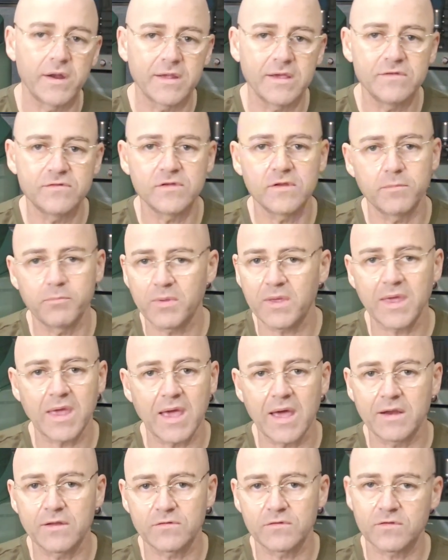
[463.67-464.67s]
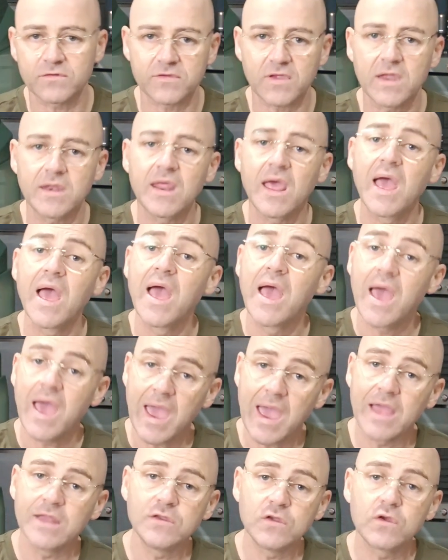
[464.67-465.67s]
easy to pick out, as I said,
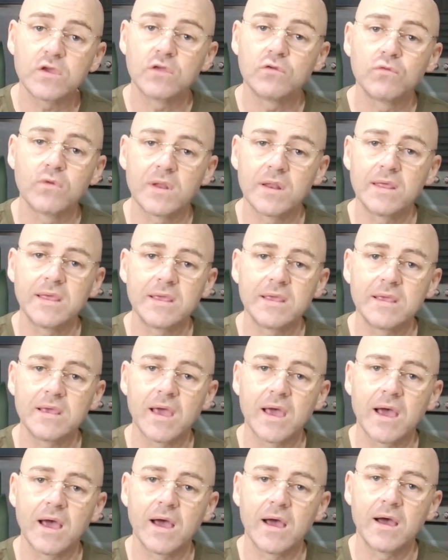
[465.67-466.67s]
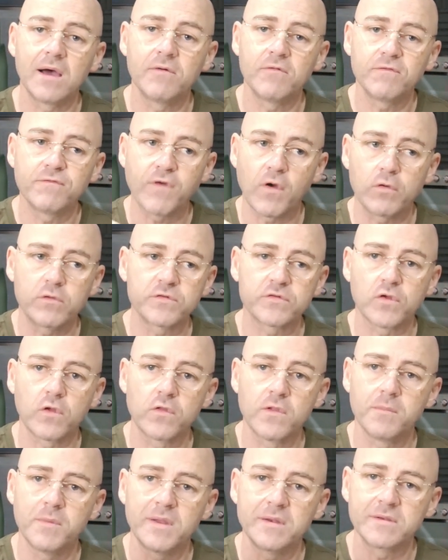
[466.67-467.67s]
and you can really focus on
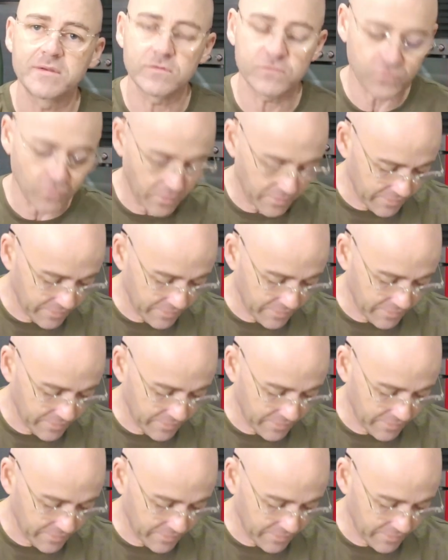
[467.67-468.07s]
them and try